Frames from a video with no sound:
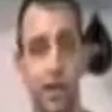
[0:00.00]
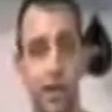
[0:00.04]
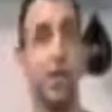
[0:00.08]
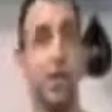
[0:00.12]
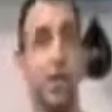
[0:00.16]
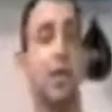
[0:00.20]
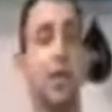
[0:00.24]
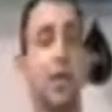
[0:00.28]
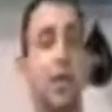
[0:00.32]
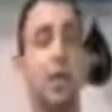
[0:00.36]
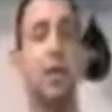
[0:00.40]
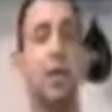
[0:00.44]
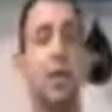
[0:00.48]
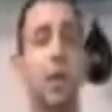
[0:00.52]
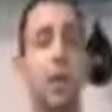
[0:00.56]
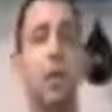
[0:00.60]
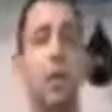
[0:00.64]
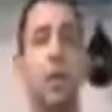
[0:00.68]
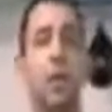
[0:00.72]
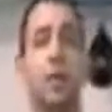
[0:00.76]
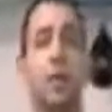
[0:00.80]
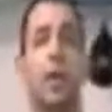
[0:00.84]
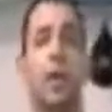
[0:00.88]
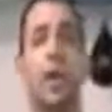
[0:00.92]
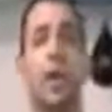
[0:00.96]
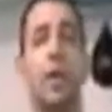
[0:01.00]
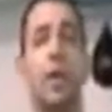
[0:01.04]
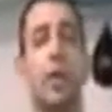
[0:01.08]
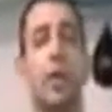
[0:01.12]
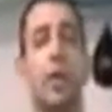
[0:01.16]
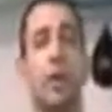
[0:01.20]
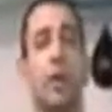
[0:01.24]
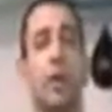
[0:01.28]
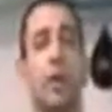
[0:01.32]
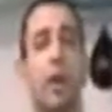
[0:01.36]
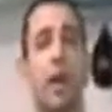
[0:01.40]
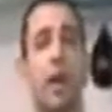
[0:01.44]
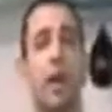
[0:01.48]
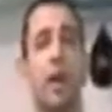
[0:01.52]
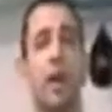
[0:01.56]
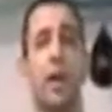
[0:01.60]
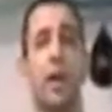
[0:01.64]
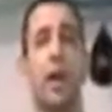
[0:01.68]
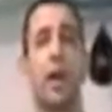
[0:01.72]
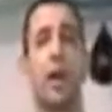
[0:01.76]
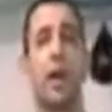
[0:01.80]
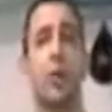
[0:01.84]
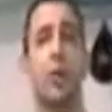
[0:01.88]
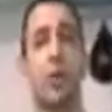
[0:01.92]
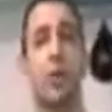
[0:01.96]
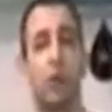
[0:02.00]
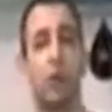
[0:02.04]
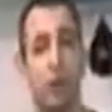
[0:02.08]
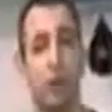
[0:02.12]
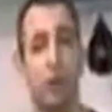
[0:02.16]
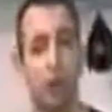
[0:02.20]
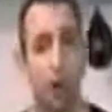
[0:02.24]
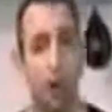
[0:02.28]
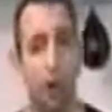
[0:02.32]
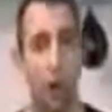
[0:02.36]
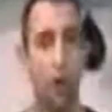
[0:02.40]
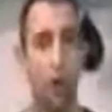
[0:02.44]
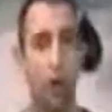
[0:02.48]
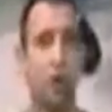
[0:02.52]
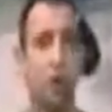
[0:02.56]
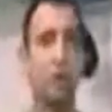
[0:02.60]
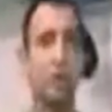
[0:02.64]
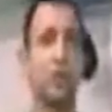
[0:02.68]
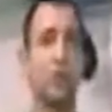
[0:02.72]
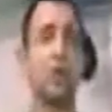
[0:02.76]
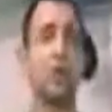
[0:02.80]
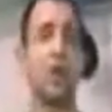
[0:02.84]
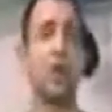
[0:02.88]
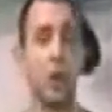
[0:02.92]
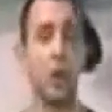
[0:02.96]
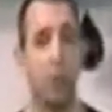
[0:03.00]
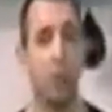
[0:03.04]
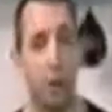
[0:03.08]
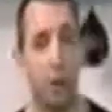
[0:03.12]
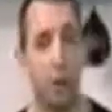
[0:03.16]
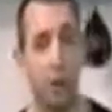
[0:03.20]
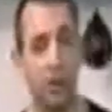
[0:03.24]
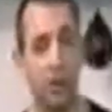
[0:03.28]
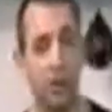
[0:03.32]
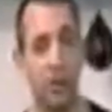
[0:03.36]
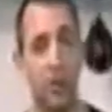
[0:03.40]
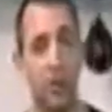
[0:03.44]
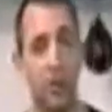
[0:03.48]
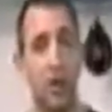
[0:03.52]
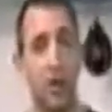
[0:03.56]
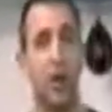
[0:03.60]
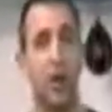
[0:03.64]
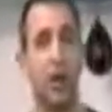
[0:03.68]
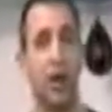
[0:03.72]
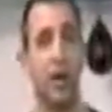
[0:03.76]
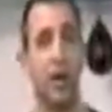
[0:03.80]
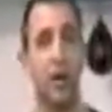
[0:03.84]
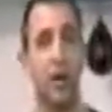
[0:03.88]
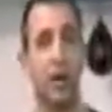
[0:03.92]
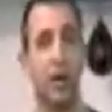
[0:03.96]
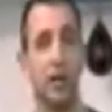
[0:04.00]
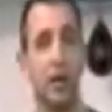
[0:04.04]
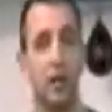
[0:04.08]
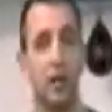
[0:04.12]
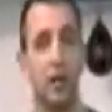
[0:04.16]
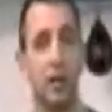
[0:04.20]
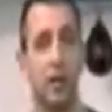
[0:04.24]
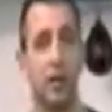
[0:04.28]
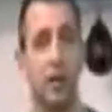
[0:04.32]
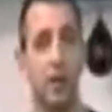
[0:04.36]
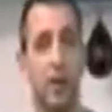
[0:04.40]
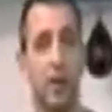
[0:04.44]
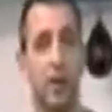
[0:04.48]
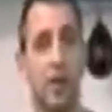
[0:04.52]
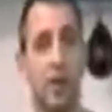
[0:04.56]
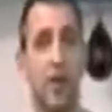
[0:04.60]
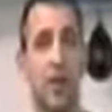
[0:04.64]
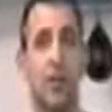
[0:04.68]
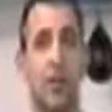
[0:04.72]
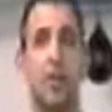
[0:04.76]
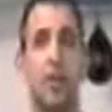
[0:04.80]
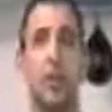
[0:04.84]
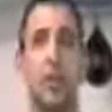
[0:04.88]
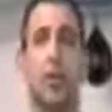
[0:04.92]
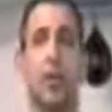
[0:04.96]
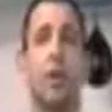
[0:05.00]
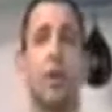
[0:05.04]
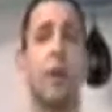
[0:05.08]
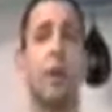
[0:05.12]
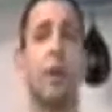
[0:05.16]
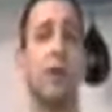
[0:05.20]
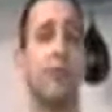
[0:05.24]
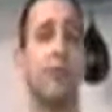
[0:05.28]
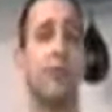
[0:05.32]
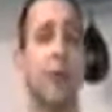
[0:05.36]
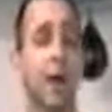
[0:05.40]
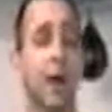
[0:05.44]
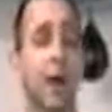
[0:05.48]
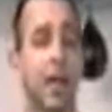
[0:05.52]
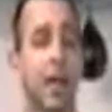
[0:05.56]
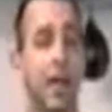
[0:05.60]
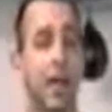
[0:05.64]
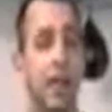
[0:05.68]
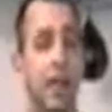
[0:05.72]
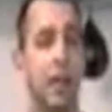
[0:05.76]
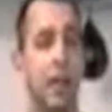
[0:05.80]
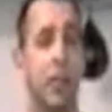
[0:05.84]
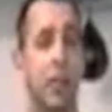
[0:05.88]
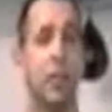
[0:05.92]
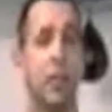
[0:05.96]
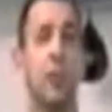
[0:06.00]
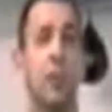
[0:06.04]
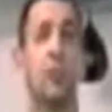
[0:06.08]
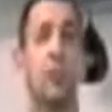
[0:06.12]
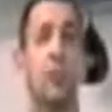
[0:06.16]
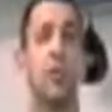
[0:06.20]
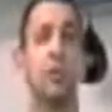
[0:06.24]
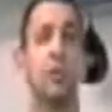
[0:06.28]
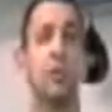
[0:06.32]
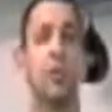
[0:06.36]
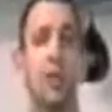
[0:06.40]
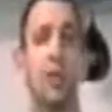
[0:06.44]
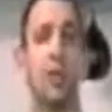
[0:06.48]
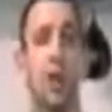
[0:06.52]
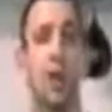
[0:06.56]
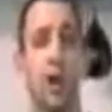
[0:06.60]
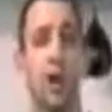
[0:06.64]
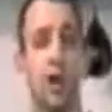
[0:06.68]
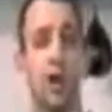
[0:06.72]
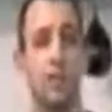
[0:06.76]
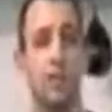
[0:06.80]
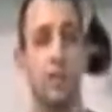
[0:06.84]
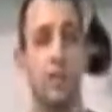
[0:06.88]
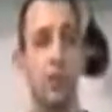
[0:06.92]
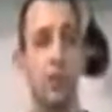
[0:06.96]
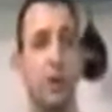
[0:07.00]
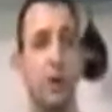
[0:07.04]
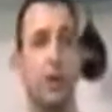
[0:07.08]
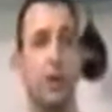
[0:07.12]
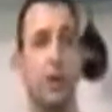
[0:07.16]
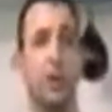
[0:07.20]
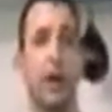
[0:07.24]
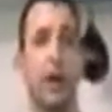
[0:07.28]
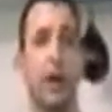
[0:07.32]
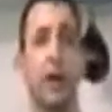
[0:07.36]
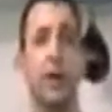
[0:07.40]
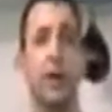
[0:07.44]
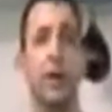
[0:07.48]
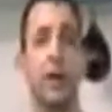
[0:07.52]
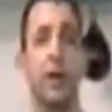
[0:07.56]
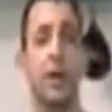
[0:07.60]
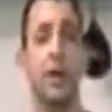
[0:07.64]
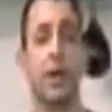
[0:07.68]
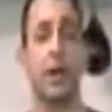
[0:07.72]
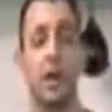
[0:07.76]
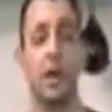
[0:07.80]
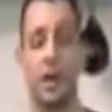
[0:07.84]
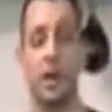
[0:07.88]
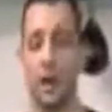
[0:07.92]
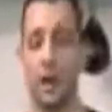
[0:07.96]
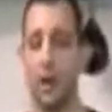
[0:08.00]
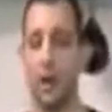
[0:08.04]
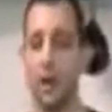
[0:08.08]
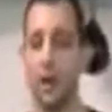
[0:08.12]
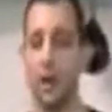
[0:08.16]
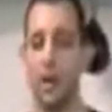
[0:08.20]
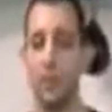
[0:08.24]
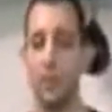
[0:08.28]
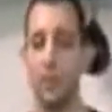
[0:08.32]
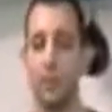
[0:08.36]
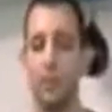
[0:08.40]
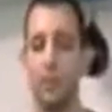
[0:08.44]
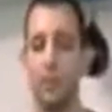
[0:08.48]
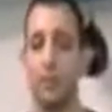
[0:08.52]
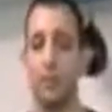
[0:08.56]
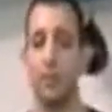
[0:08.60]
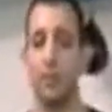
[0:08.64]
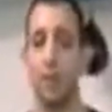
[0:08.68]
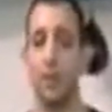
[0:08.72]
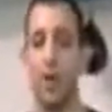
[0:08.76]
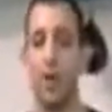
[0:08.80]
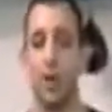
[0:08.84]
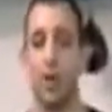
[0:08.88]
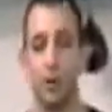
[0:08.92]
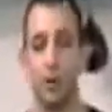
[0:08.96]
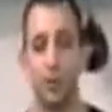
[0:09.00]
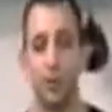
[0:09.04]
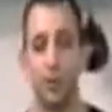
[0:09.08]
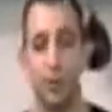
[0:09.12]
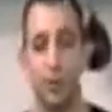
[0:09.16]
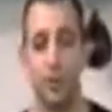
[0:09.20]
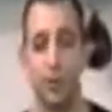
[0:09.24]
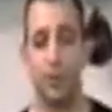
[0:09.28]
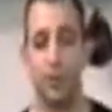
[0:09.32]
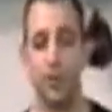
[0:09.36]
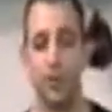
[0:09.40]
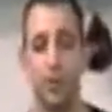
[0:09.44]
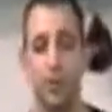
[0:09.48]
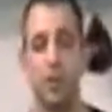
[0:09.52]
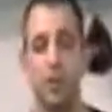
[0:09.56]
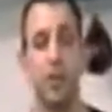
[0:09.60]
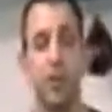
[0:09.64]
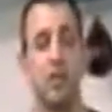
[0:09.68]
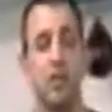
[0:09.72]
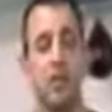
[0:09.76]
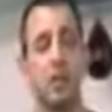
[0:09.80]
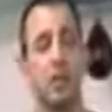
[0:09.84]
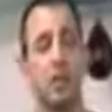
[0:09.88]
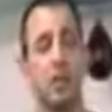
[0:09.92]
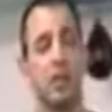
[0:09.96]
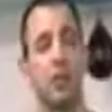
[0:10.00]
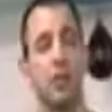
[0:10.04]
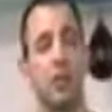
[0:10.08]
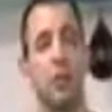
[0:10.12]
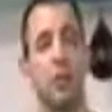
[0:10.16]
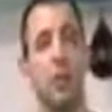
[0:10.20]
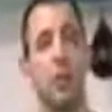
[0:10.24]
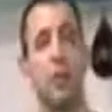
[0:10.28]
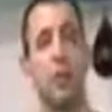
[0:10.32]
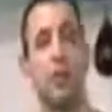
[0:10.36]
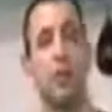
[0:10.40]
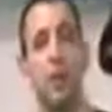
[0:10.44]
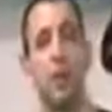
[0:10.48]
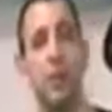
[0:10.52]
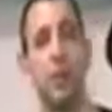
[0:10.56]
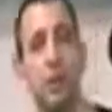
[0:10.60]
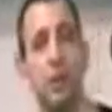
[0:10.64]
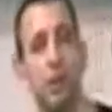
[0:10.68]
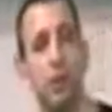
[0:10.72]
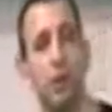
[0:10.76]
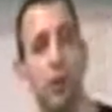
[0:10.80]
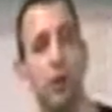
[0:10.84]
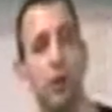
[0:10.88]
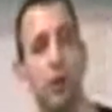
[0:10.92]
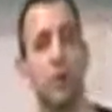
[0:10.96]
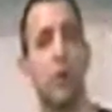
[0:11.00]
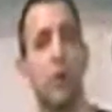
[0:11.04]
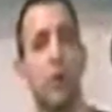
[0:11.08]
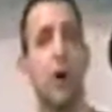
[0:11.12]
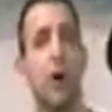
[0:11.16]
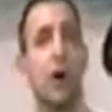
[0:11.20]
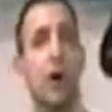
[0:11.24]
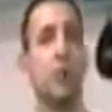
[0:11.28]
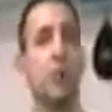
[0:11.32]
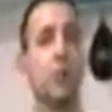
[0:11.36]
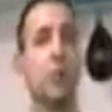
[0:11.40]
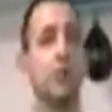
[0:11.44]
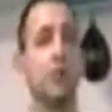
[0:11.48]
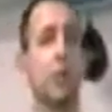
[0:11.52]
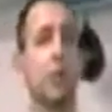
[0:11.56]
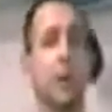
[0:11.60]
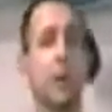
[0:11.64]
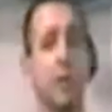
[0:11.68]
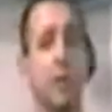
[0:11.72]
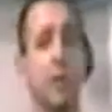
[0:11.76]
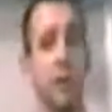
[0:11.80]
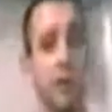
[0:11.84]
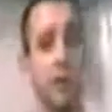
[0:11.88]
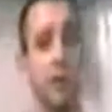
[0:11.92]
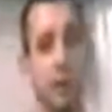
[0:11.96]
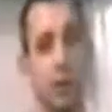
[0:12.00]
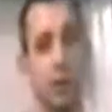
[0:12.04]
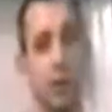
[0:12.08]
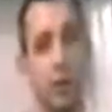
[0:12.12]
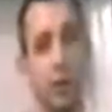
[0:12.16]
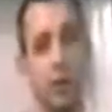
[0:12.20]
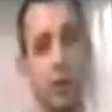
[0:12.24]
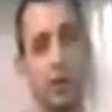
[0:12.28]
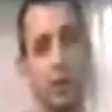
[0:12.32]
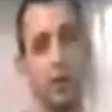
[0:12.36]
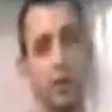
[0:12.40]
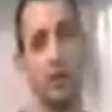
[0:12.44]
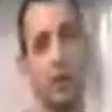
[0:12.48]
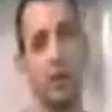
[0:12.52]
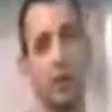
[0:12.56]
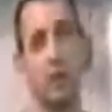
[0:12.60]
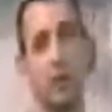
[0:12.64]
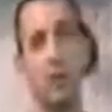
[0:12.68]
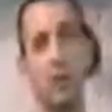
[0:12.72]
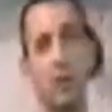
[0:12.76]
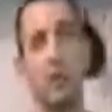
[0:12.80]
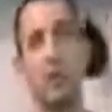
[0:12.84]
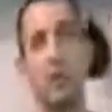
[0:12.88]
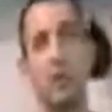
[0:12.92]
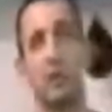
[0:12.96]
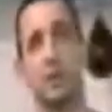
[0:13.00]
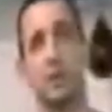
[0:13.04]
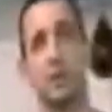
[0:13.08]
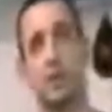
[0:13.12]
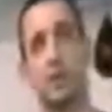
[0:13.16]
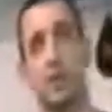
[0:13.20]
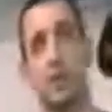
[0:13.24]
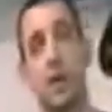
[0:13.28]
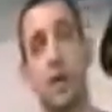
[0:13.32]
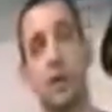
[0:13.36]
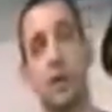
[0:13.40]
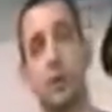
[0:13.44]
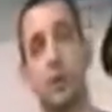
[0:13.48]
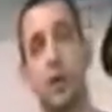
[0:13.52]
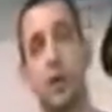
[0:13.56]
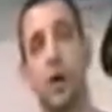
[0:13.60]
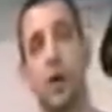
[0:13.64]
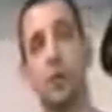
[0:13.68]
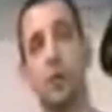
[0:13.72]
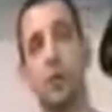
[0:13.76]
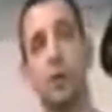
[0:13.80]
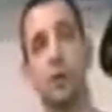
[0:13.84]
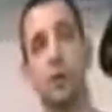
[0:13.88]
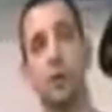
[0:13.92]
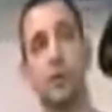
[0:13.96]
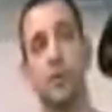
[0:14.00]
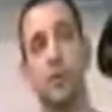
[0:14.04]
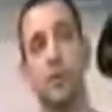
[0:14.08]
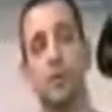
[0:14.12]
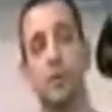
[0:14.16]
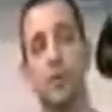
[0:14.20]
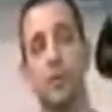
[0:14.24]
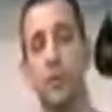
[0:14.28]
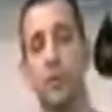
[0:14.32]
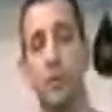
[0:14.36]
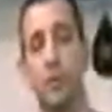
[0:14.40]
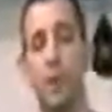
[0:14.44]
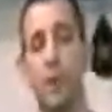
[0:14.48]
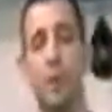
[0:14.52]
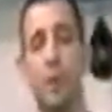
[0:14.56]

you need to do only that one thing. But if your goal is to learn martial art, to learn about fighting, to learn about martial arts, to learn about cultures, the way people approach problems, the way people solve problems, the way